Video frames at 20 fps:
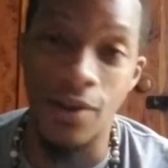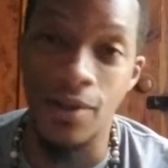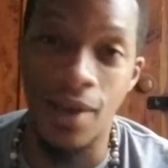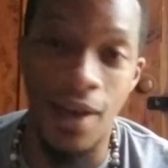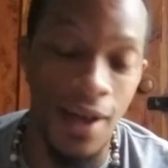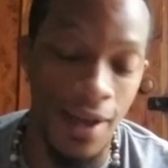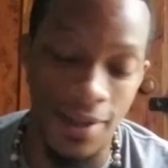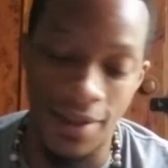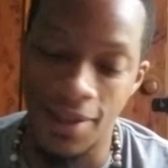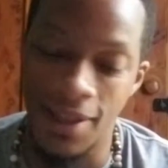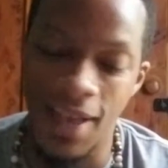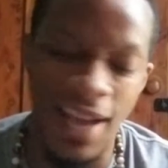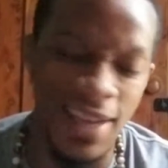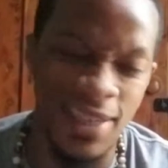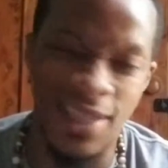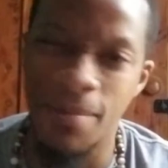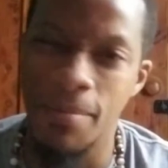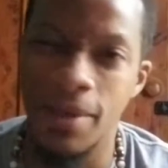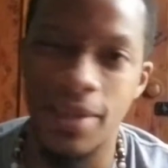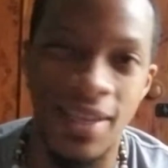The last
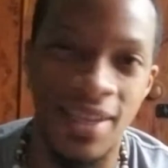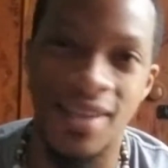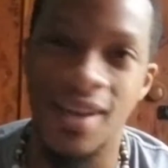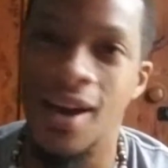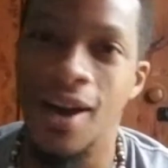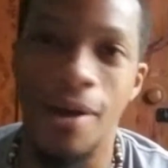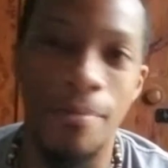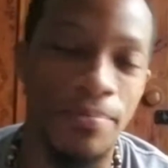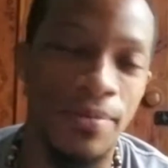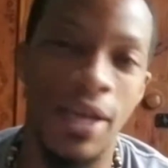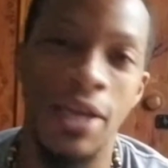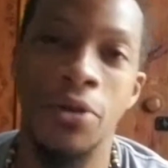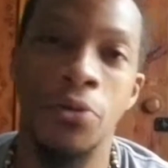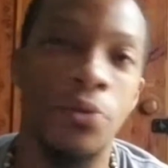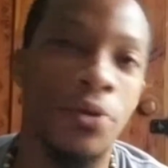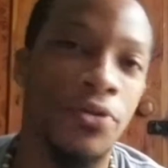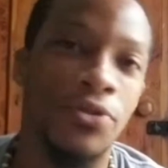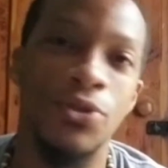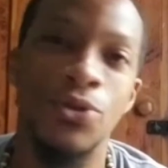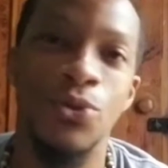time I think I updated
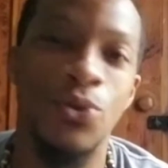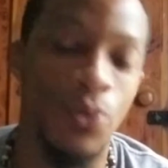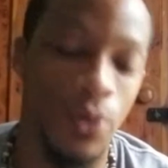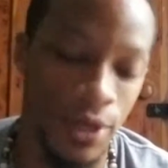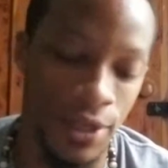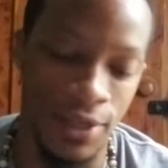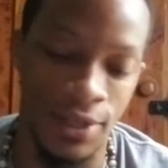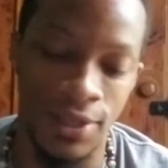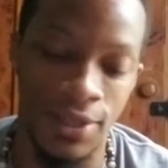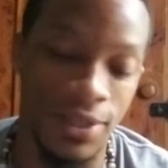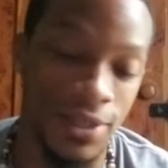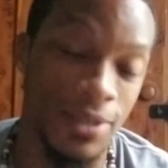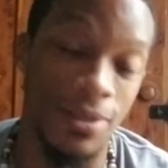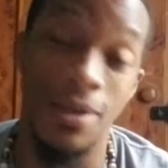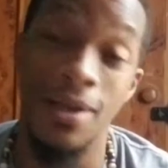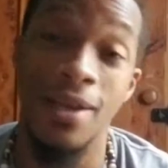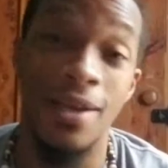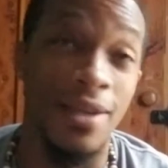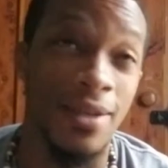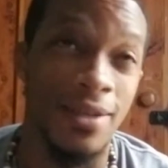with you was
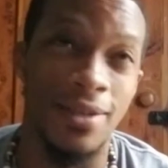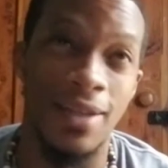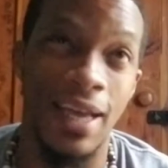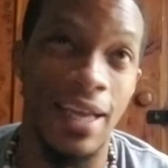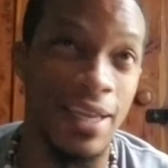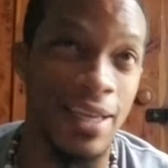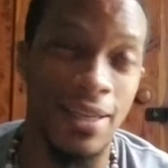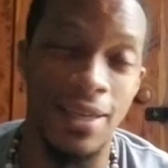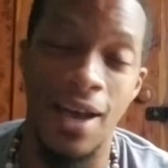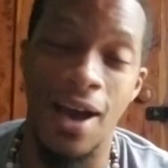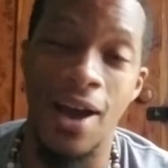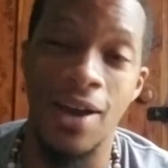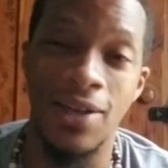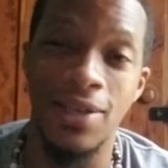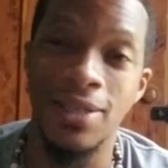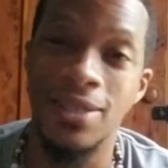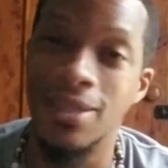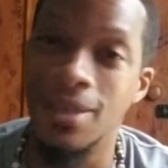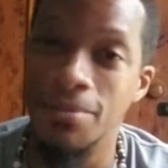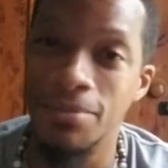like in
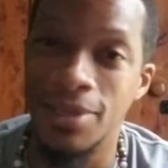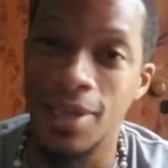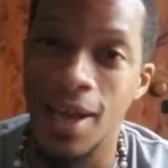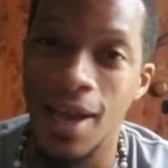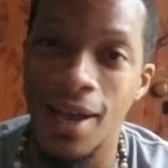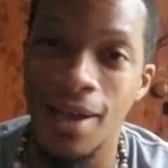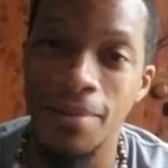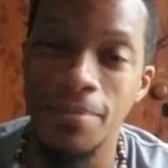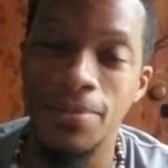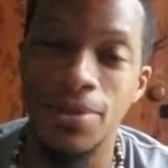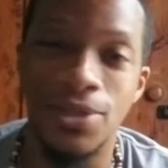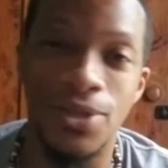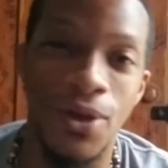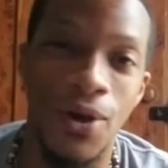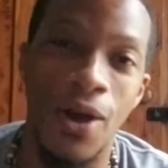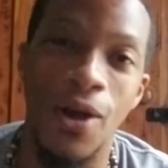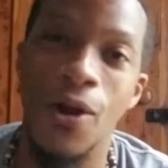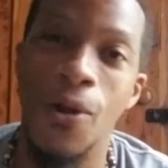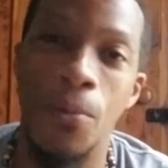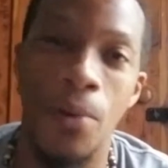August sometime. So
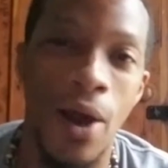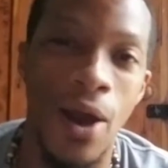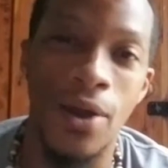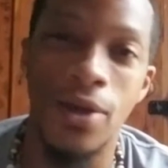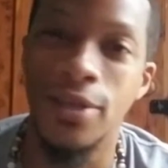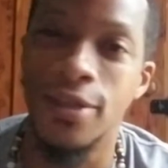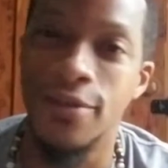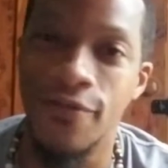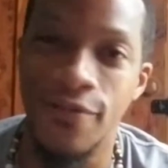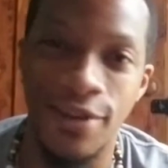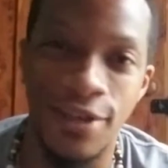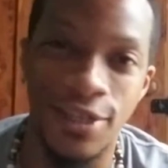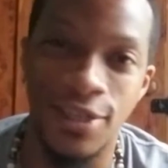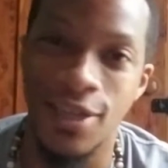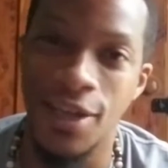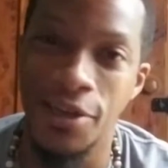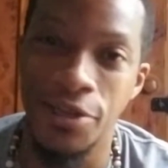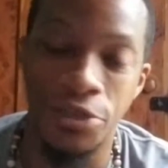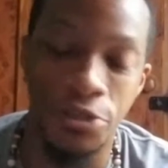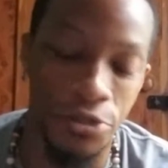I hope August finished
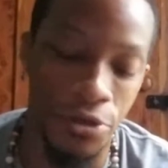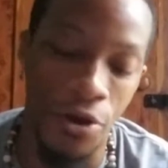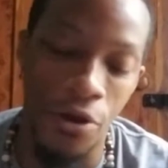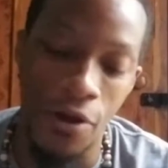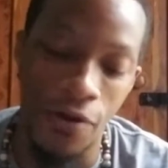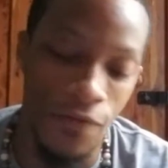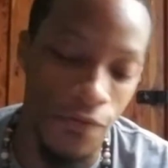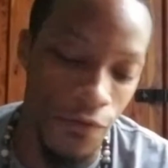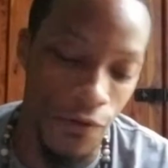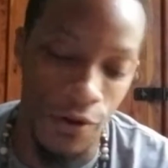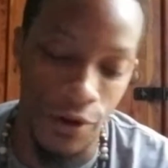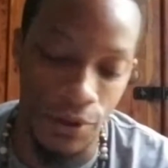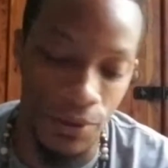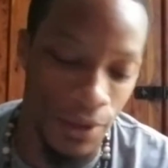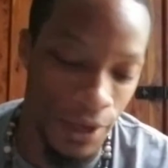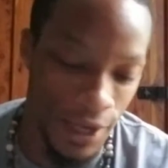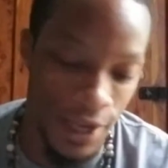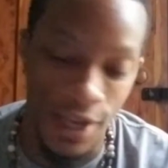out strong for you.